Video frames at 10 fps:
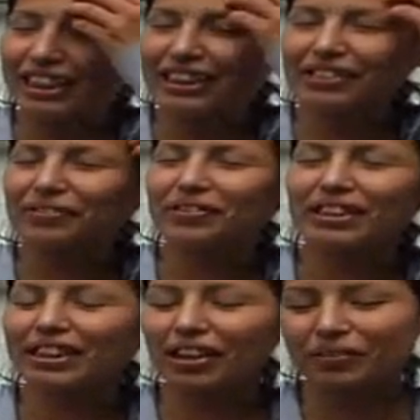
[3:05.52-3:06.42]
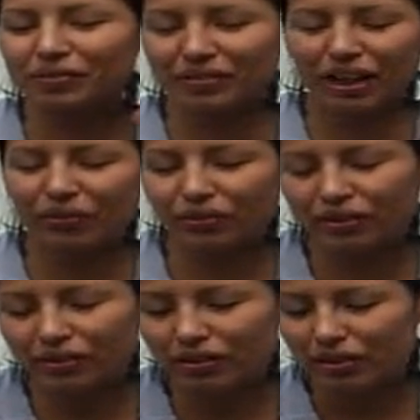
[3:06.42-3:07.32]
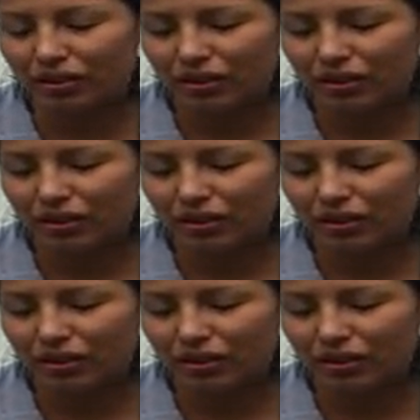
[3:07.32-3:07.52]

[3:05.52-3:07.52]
eating, sitting down and